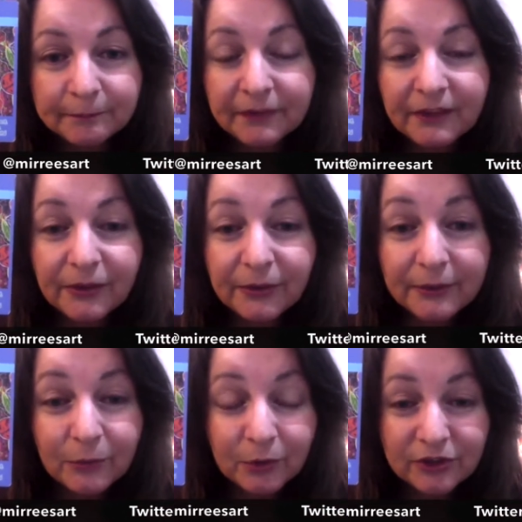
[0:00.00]
you know, in
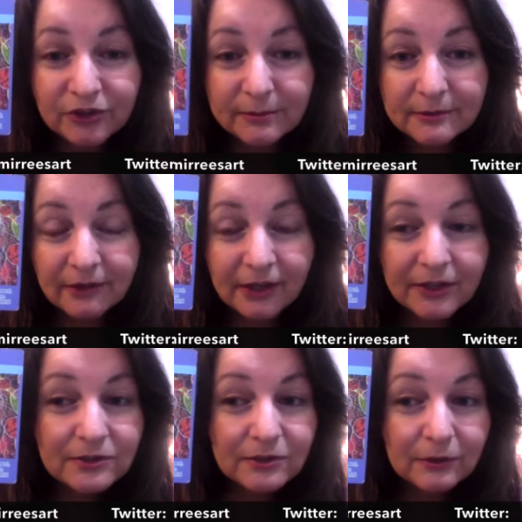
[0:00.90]
workshops via
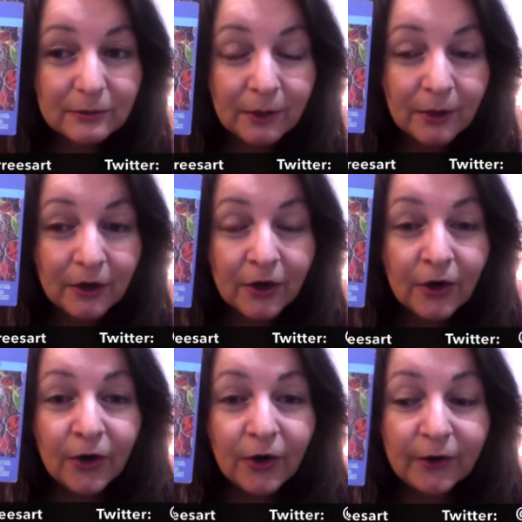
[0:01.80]
Zoom,
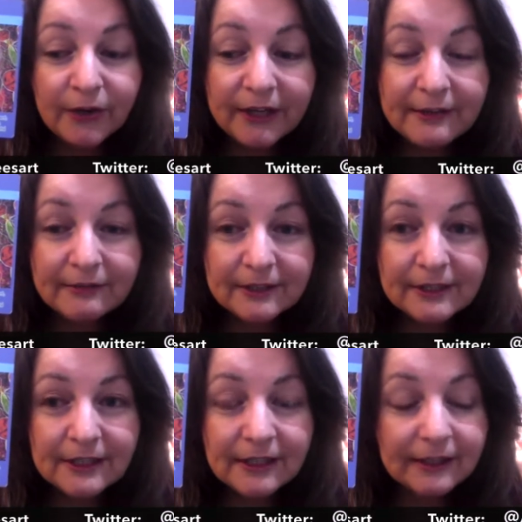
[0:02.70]
or
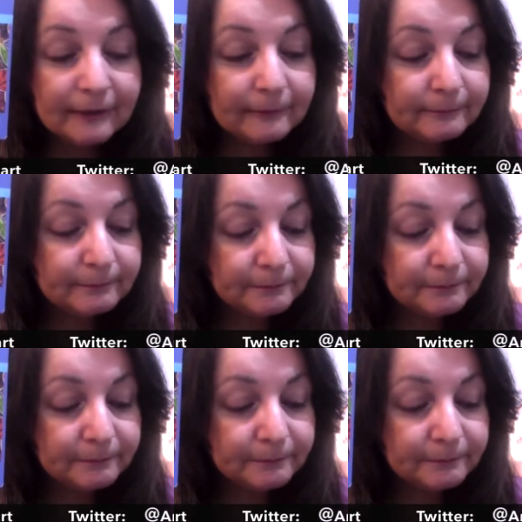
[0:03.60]
even